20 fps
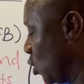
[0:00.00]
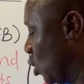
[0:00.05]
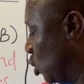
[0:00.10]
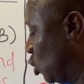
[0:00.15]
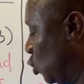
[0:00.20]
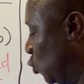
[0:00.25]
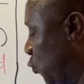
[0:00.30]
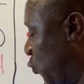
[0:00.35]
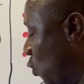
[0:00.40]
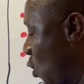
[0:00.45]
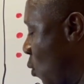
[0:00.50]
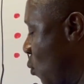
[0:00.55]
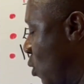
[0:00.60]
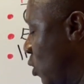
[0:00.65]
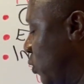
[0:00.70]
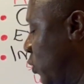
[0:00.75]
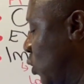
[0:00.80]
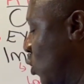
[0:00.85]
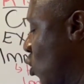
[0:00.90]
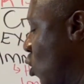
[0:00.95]
to form what
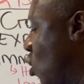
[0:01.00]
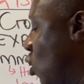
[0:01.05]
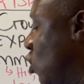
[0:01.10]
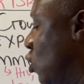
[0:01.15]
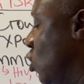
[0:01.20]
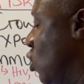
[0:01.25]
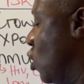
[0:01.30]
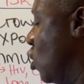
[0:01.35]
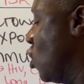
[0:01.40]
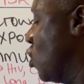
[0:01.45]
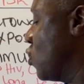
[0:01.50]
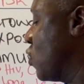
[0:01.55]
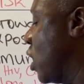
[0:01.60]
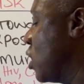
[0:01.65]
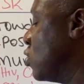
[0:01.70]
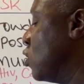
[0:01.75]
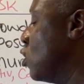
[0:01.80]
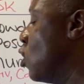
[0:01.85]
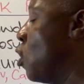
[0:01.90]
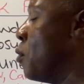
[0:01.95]
we call
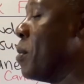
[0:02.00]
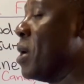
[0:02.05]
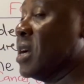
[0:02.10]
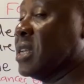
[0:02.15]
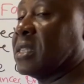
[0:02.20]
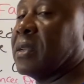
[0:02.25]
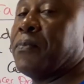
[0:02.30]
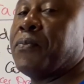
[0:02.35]
granulomas.